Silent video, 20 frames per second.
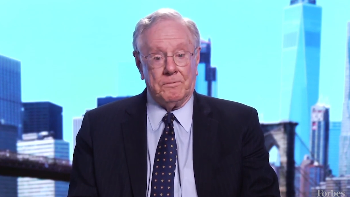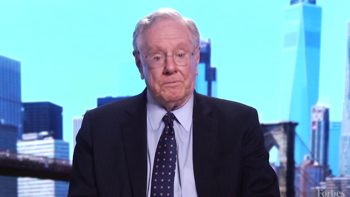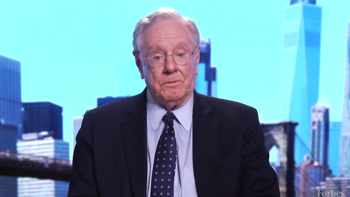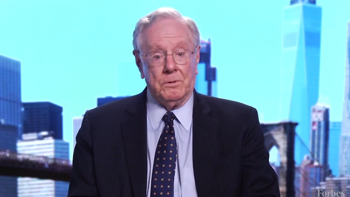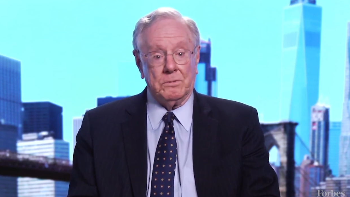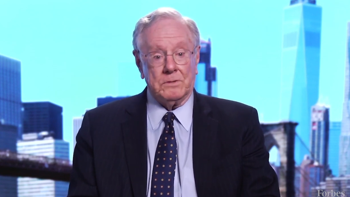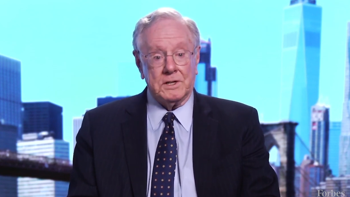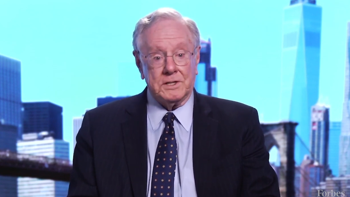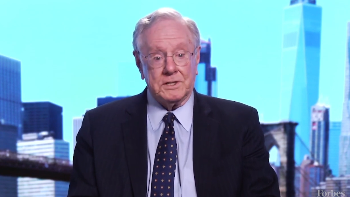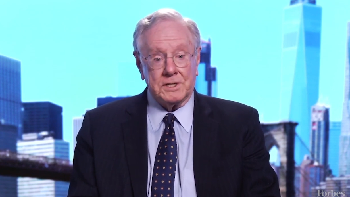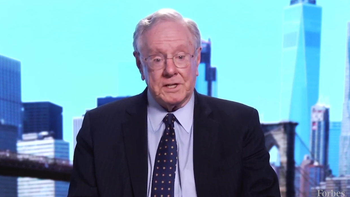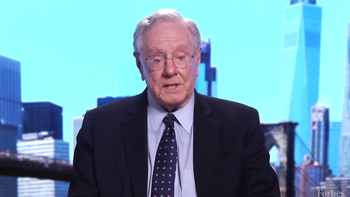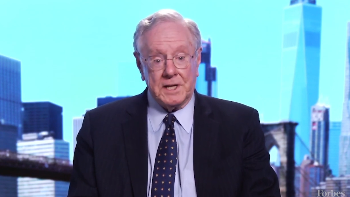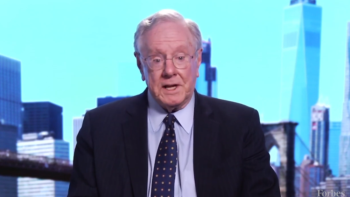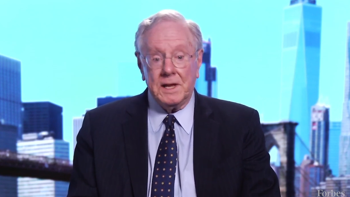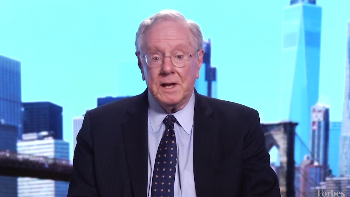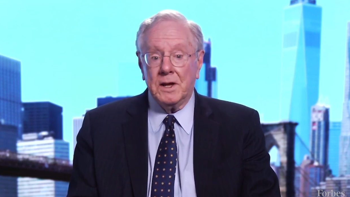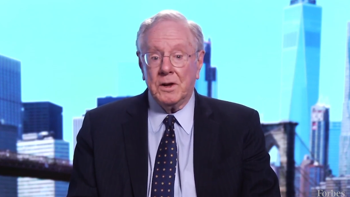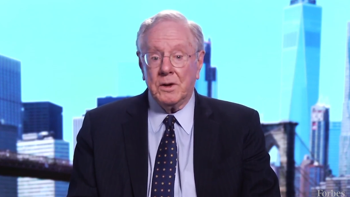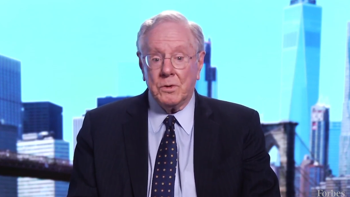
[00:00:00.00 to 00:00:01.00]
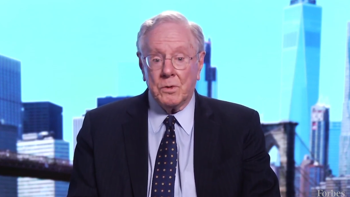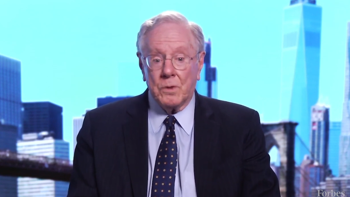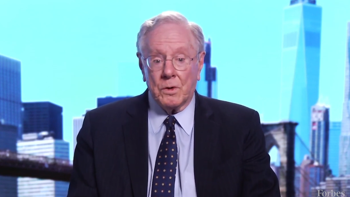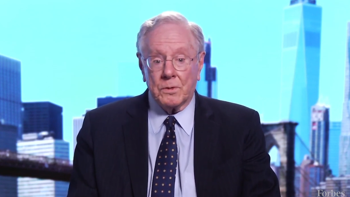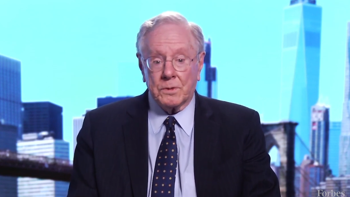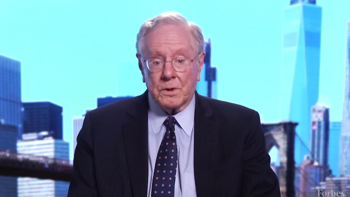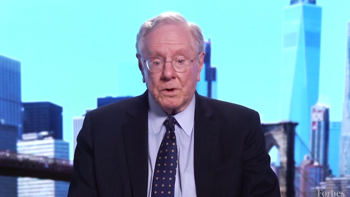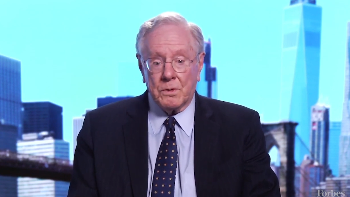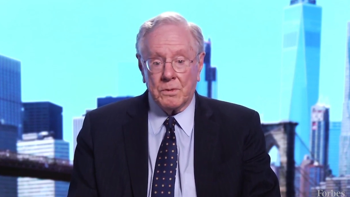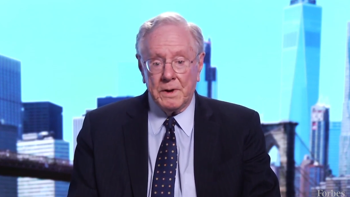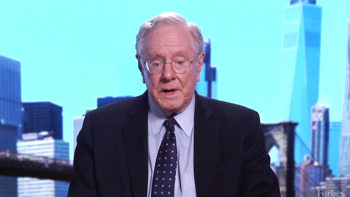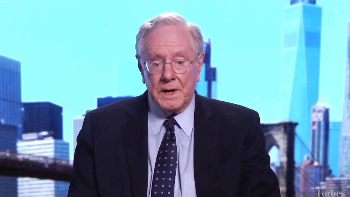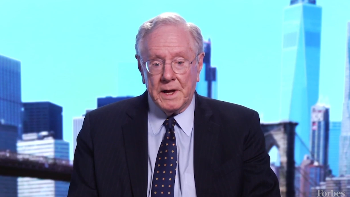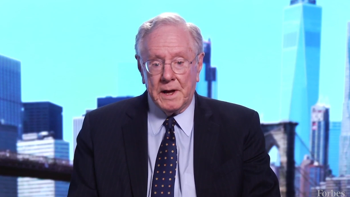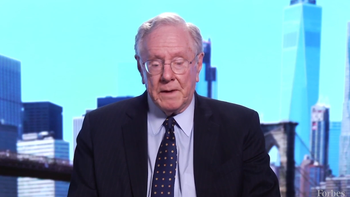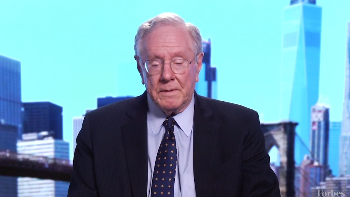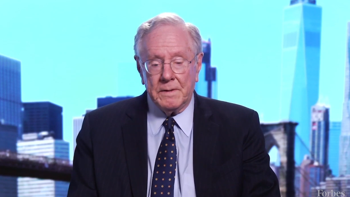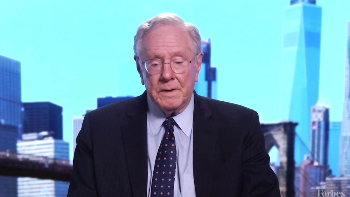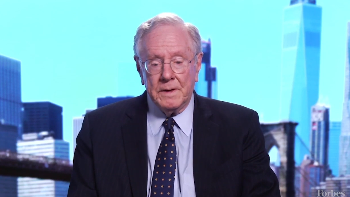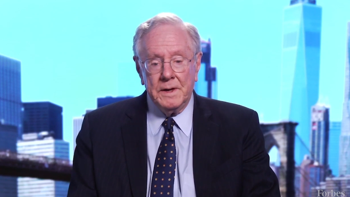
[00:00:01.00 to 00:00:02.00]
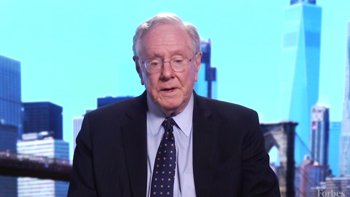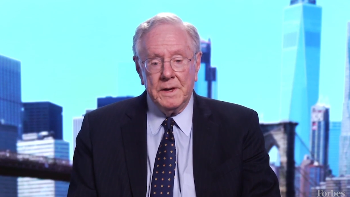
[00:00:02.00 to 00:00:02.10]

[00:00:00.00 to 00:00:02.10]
fruitlessly, North Korea.